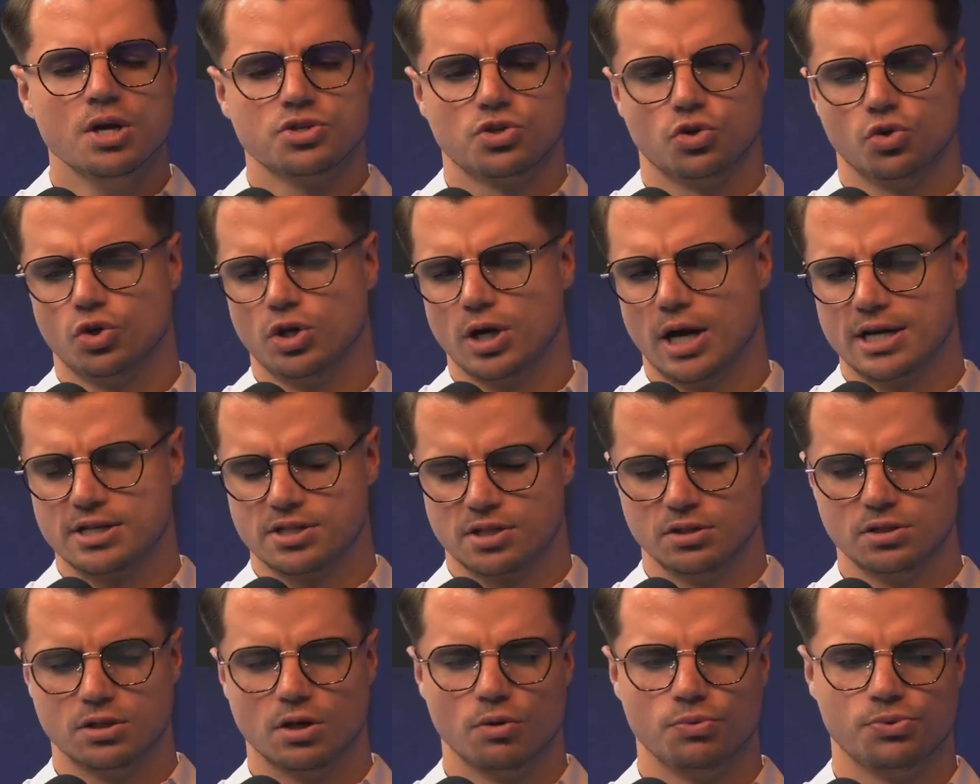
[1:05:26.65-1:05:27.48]
So you
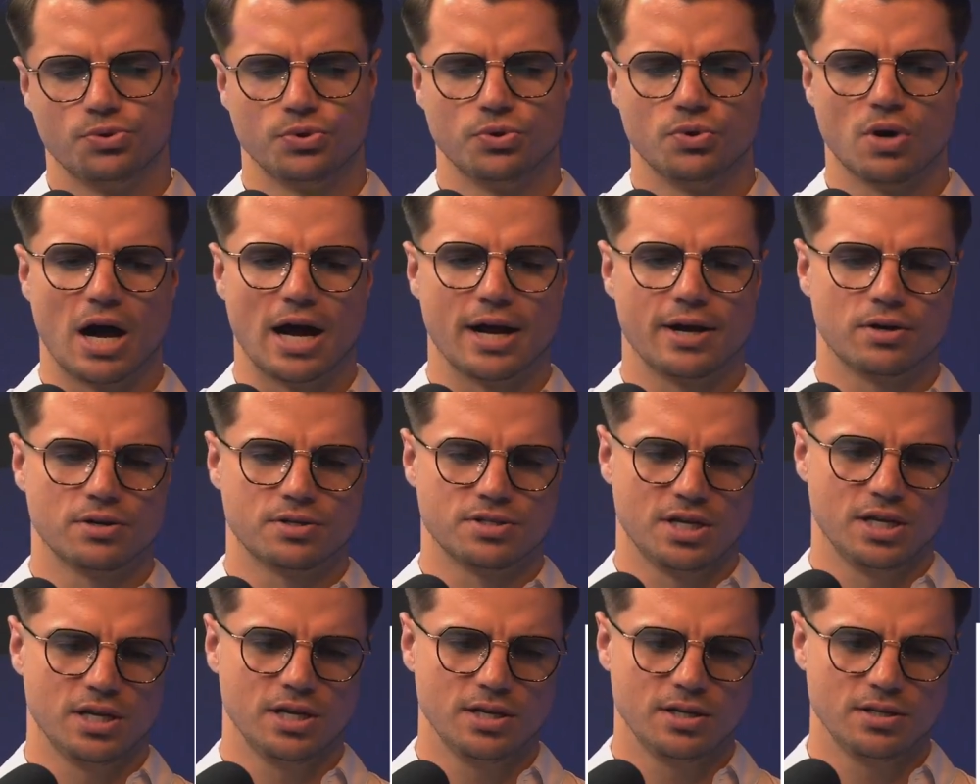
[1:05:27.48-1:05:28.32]
guys can go through
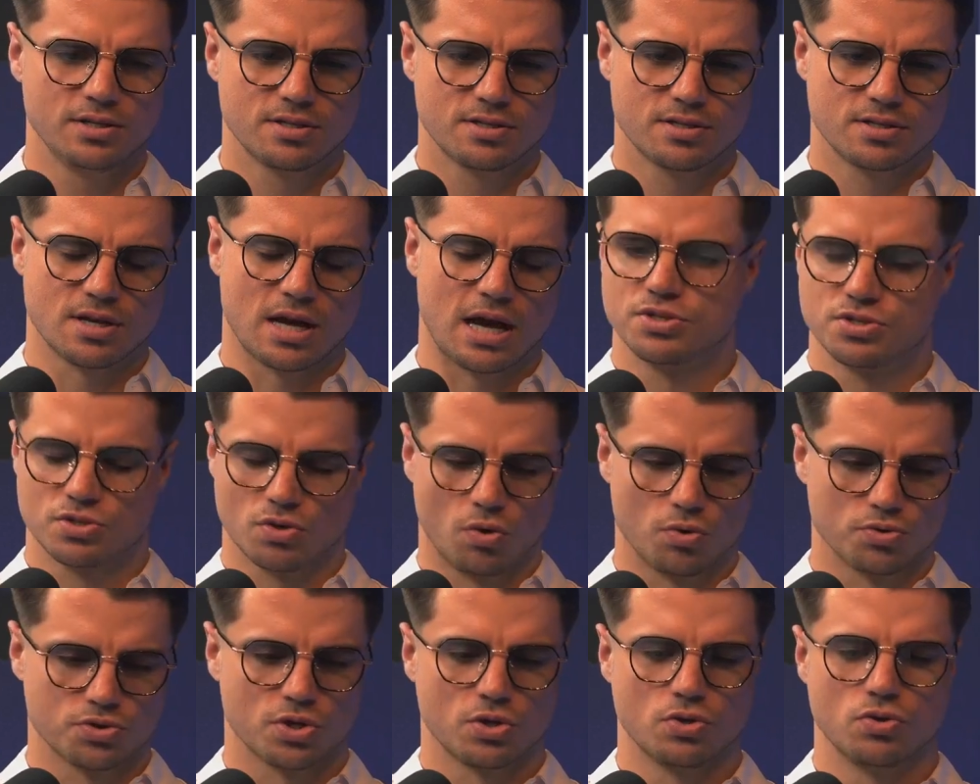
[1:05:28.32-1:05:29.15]
IRTs. It's
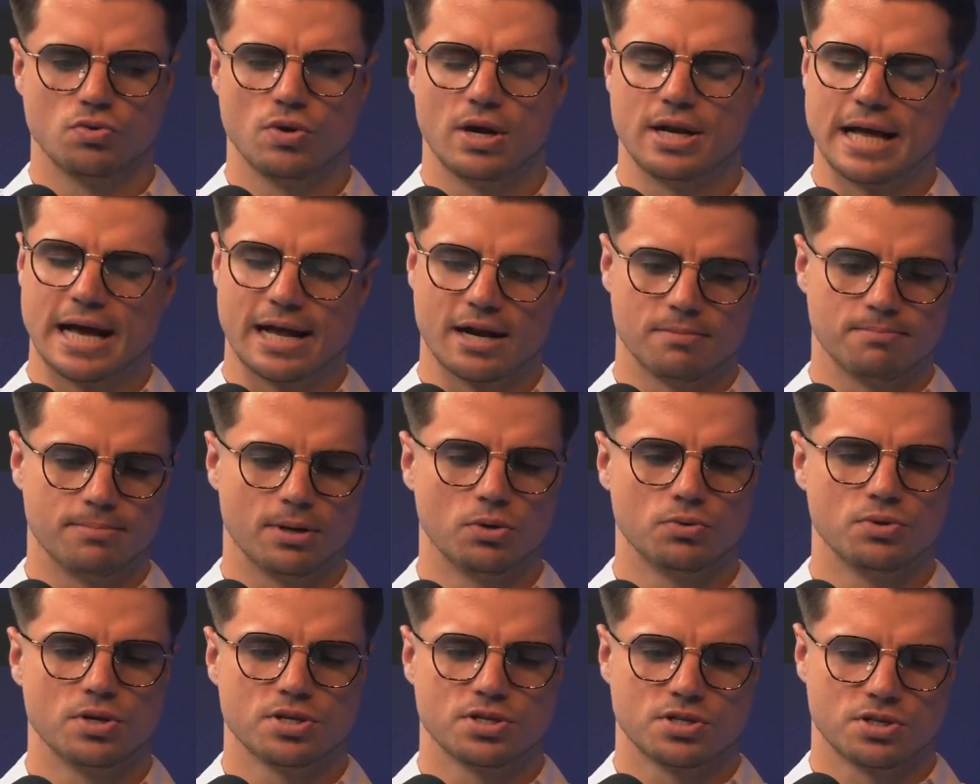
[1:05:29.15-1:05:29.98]
also an added
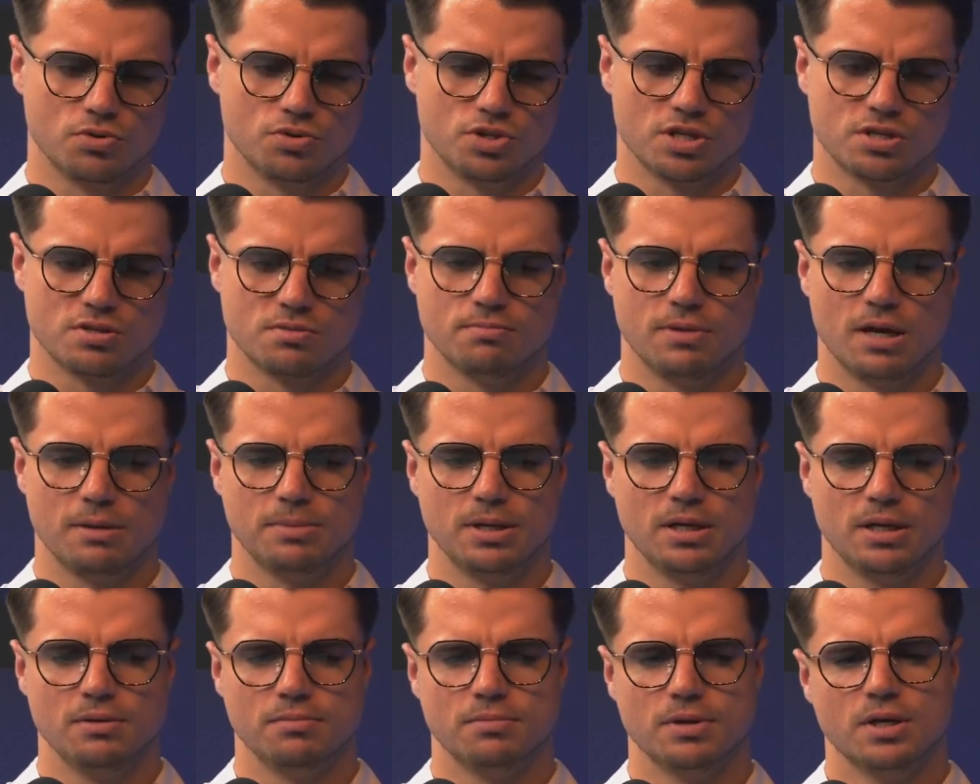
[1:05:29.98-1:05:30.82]
bonus, so just
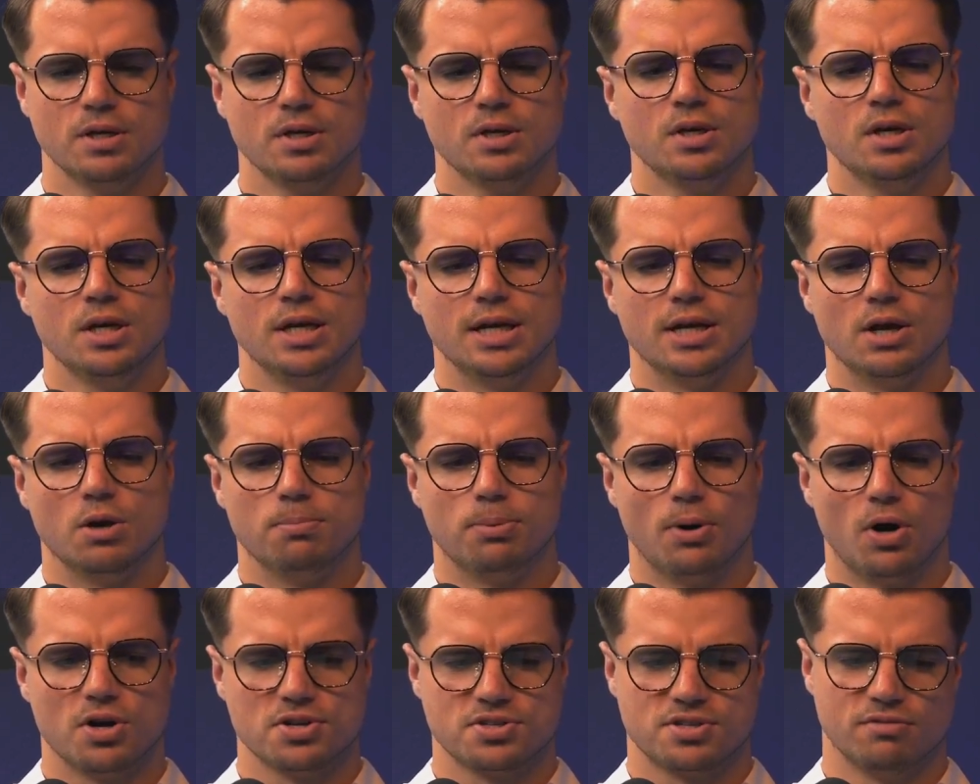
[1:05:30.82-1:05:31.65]
maybe,
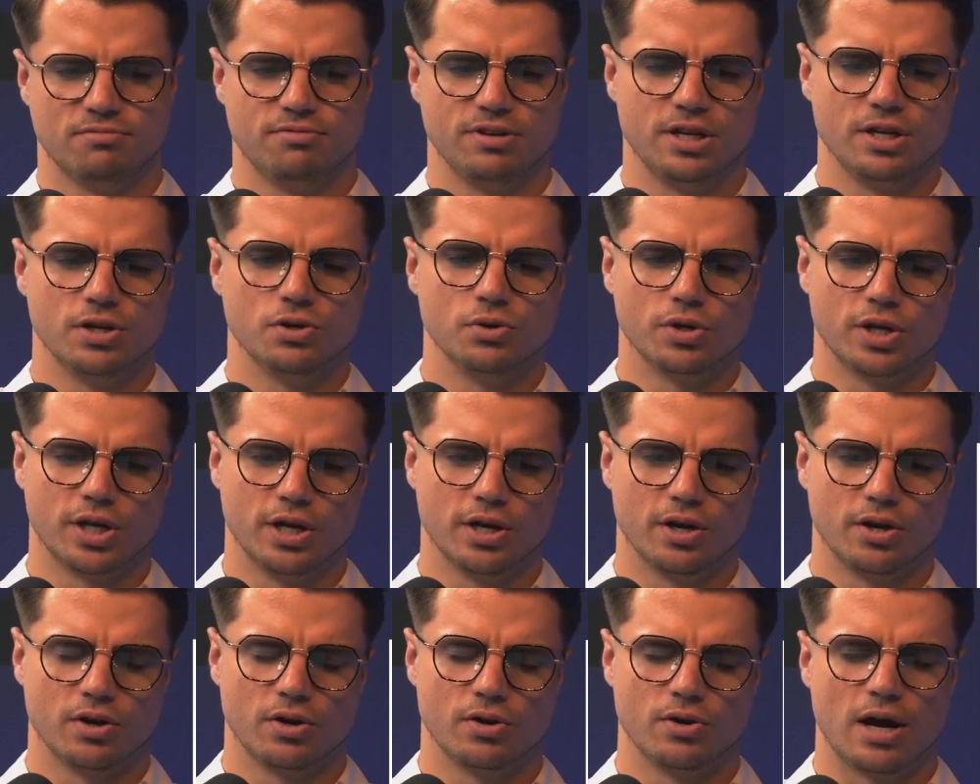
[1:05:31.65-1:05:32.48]
pause the video
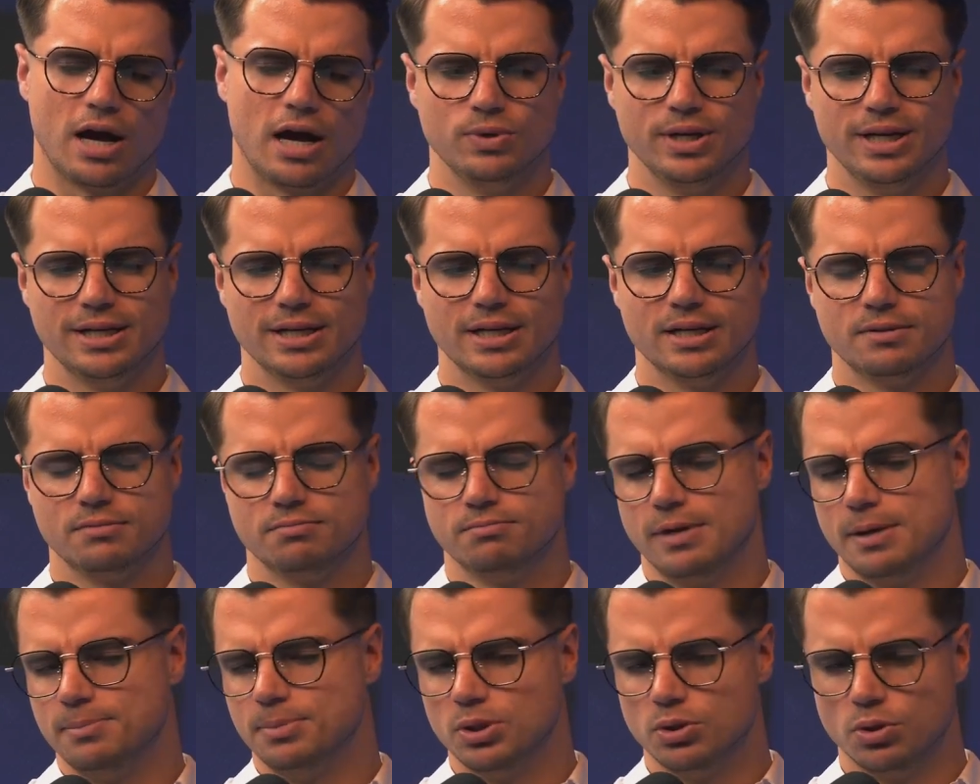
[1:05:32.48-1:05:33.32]
here, read it,
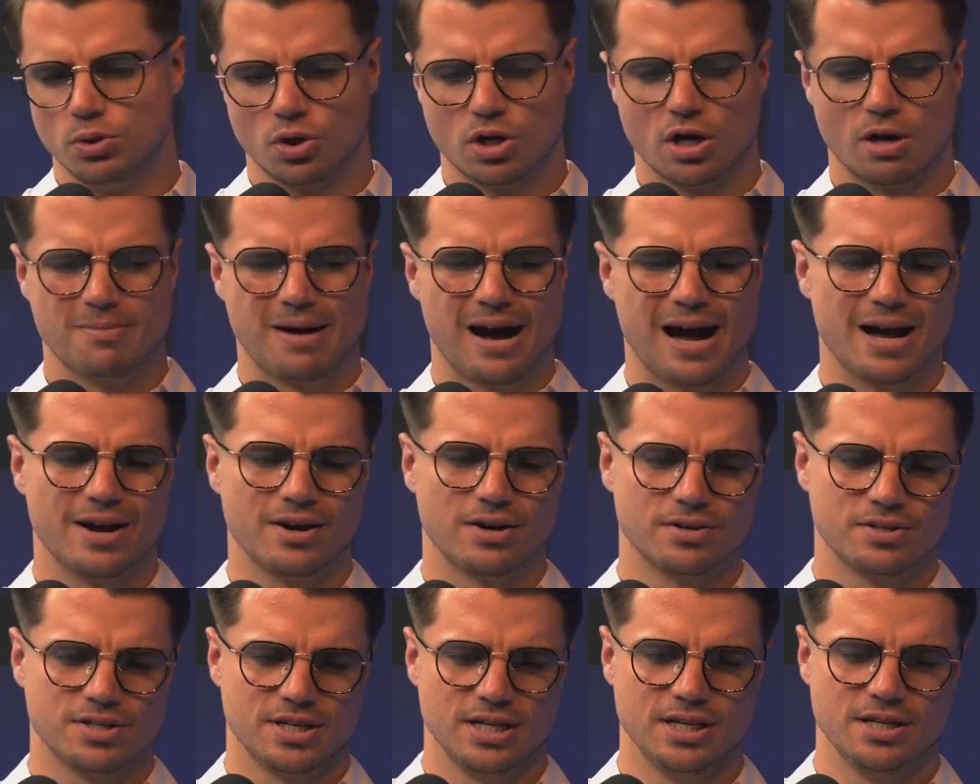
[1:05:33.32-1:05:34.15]
maybe look up
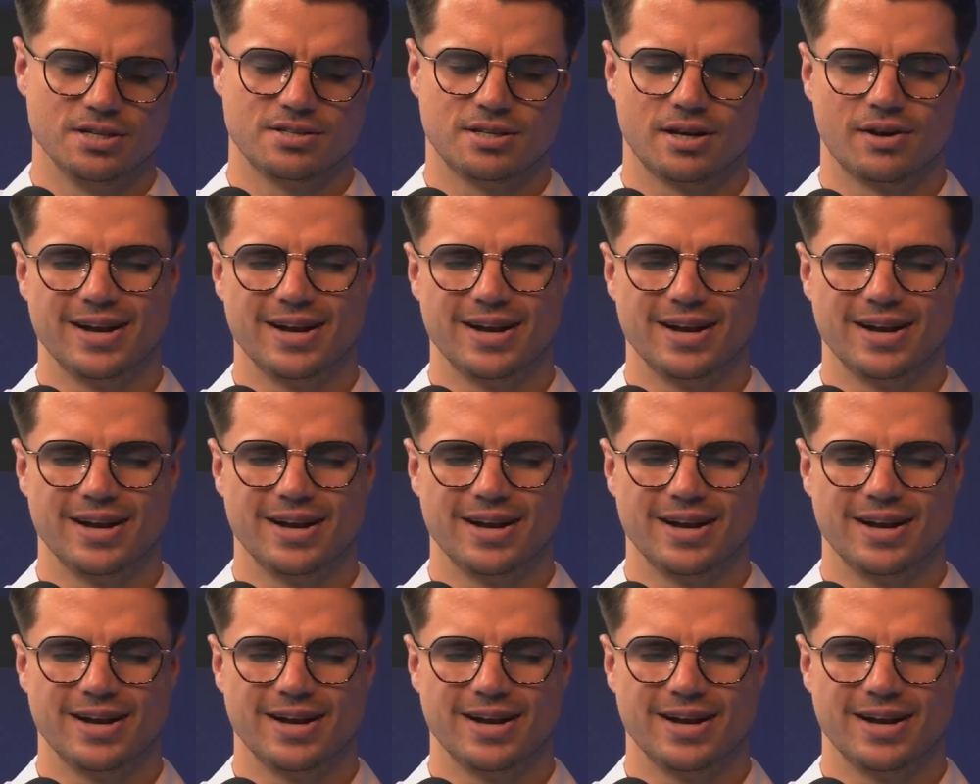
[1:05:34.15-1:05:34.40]
IRTs.